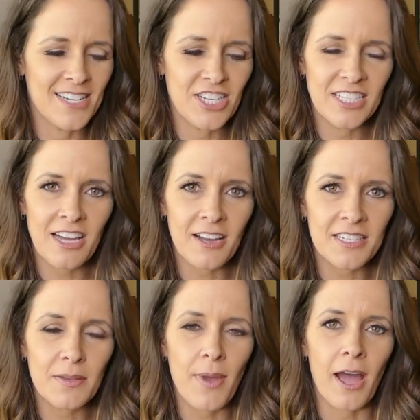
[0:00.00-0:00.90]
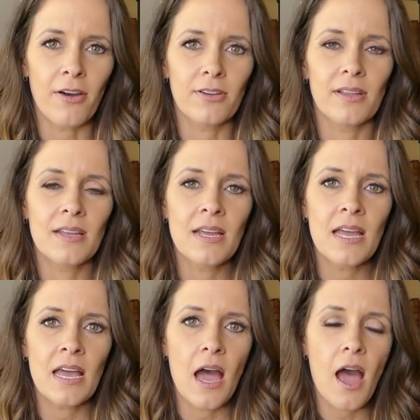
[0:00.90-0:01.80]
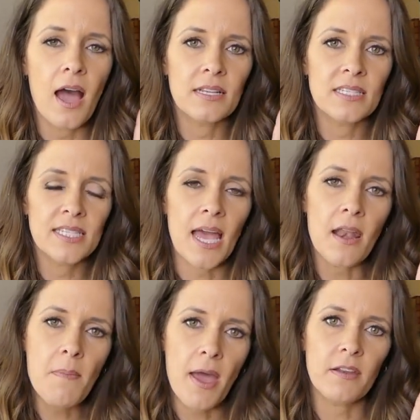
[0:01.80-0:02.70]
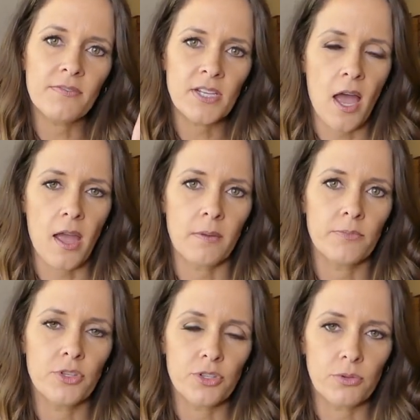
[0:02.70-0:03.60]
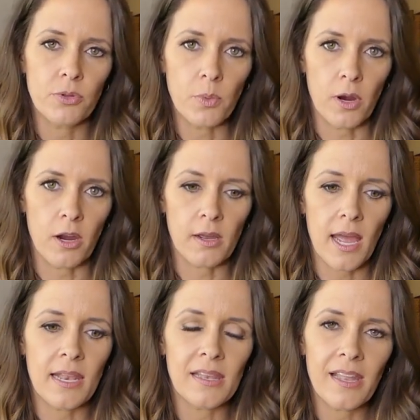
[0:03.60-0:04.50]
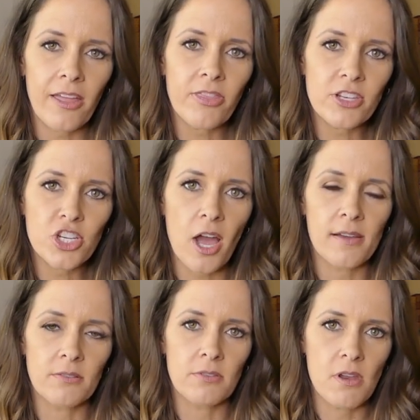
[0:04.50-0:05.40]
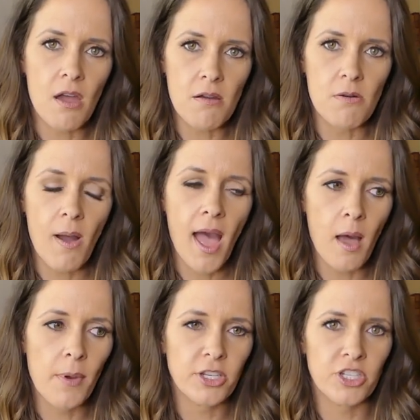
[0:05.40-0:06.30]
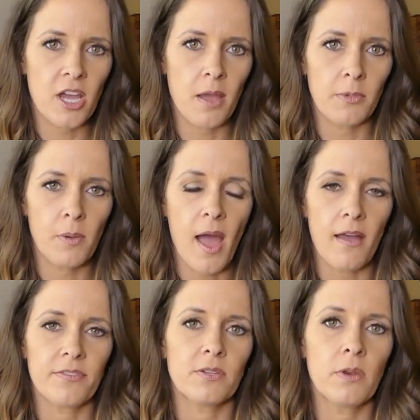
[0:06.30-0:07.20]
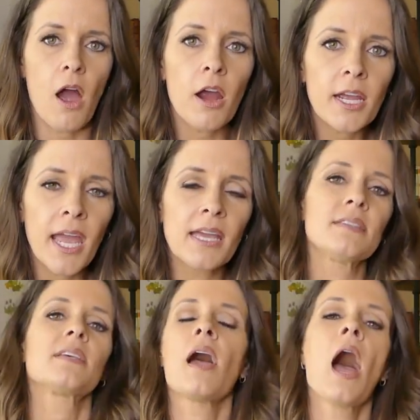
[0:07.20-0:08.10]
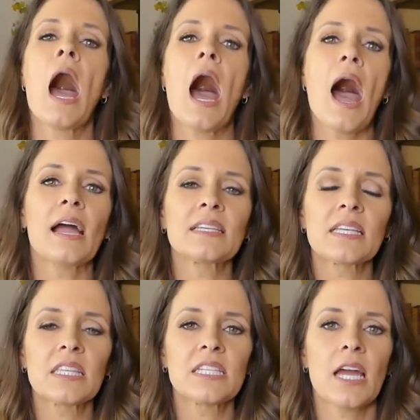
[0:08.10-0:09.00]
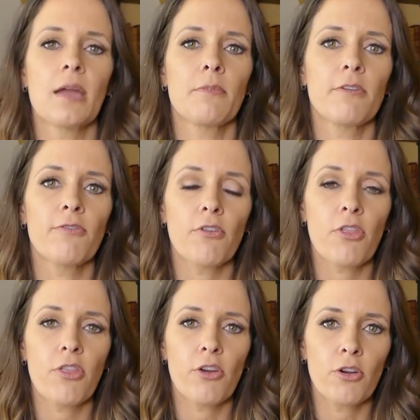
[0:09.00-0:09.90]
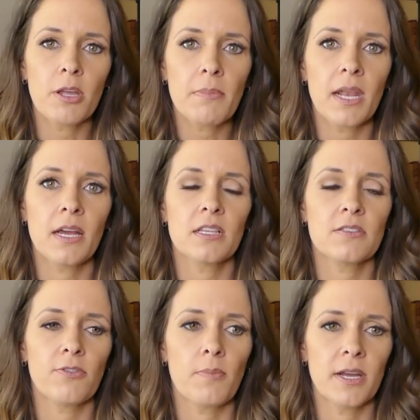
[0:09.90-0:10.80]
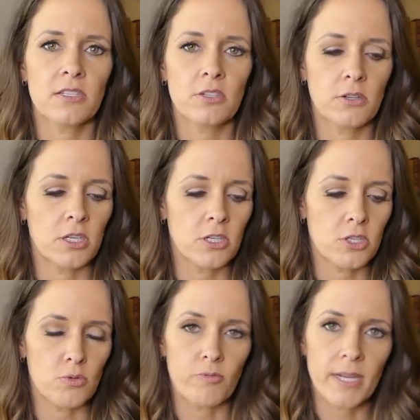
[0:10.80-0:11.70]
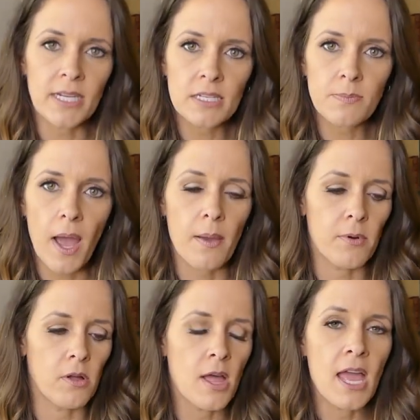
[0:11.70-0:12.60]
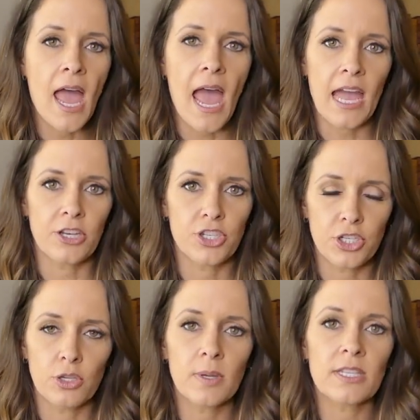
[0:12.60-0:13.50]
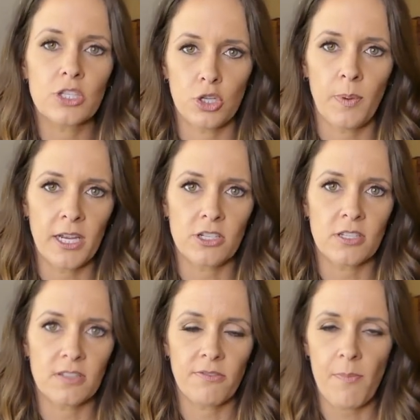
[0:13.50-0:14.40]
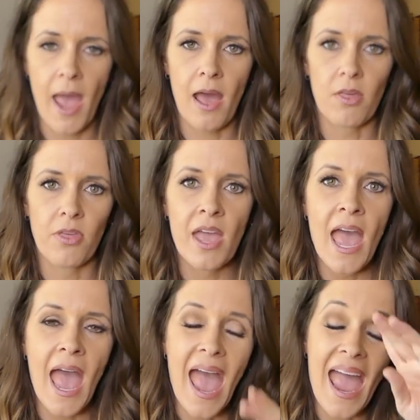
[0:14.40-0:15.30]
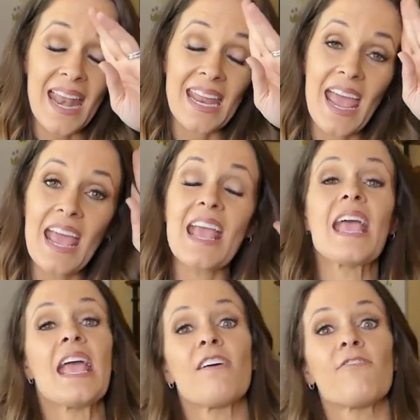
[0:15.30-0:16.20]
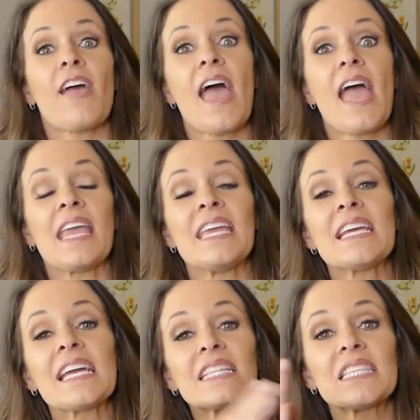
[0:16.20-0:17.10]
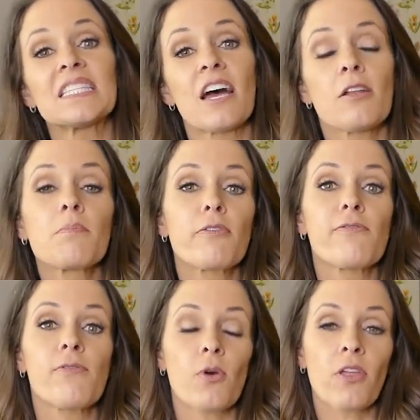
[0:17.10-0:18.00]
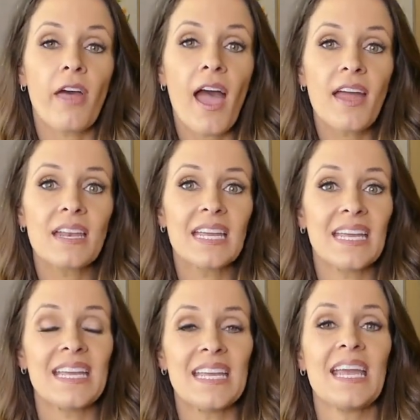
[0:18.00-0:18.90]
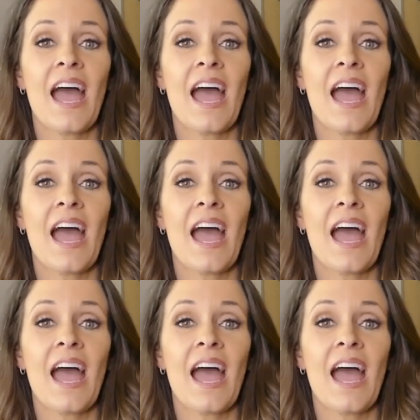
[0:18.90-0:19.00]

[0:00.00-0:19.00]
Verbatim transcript: she talks about a set amount of time to do the work and let the child know how much time you have. So in our case, I set the timer for 30 minutes for my student to read his Bible and do his two pages of math. And if he gets done before that, he